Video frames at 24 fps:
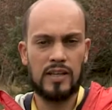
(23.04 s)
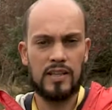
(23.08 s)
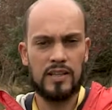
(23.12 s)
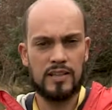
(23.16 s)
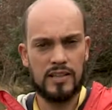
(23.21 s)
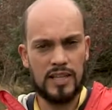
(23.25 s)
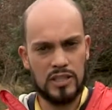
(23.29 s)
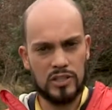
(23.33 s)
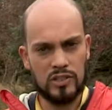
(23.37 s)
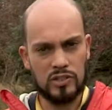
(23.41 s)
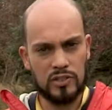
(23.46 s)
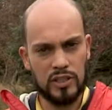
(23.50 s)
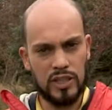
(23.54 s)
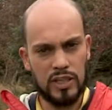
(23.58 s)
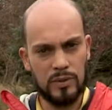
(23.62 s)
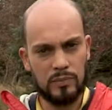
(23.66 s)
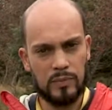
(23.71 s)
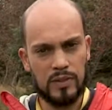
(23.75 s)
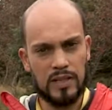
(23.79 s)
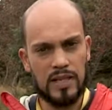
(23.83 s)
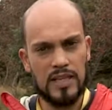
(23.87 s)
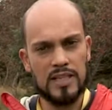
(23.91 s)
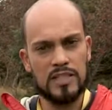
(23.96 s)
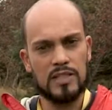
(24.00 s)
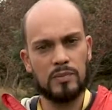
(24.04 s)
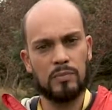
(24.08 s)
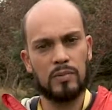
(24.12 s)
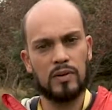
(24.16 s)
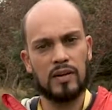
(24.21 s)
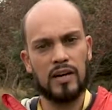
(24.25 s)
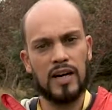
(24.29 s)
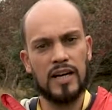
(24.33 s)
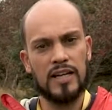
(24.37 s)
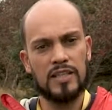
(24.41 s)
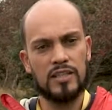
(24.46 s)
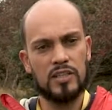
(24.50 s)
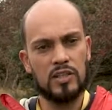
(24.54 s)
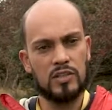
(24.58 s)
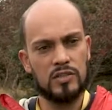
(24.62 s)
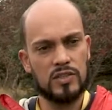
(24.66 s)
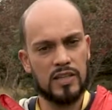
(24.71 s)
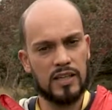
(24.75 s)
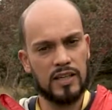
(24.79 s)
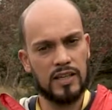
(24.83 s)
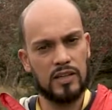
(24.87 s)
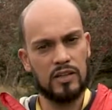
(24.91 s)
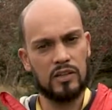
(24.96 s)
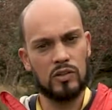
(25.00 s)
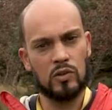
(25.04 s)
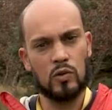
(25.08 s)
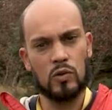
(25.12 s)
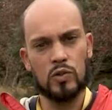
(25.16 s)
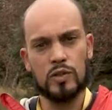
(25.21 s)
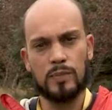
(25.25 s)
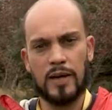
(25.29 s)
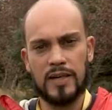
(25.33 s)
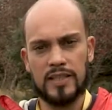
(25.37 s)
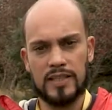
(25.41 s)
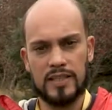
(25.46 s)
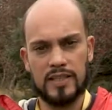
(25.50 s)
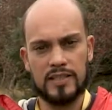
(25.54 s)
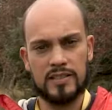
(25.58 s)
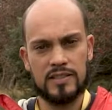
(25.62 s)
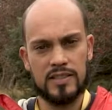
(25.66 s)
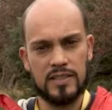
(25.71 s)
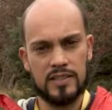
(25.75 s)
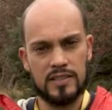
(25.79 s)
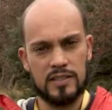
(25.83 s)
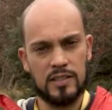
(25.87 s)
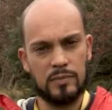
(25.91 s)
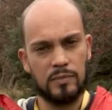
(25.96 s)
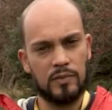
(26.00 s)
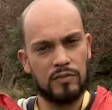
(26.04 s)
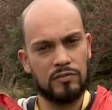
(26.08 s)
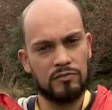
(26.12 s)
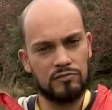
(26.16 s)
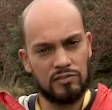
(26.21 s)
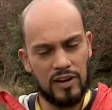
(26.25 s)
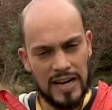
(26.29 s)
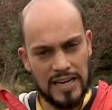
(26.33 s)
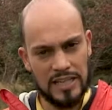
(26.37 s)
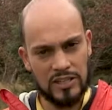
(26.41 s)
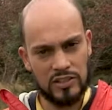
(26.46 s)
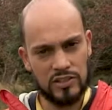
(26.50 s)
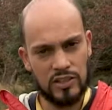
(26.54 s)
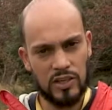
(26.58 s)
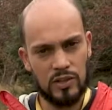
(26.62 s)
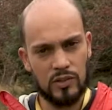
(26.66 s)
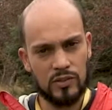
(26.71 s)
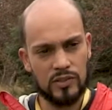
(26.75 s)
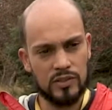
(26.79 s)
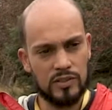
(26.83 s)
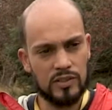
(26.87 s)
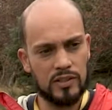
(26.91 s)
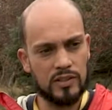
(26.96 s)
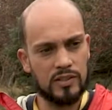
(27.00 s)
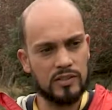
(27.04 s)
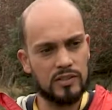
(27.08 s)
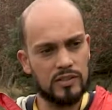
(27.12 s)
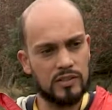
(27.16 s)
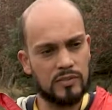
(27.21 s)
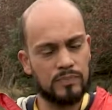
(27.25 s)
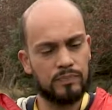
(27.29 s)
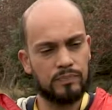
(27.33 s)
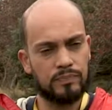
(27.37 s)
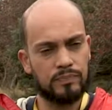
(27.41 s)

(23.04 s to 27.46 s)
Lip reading: This treatment is applied using an automatic system of rain shelters.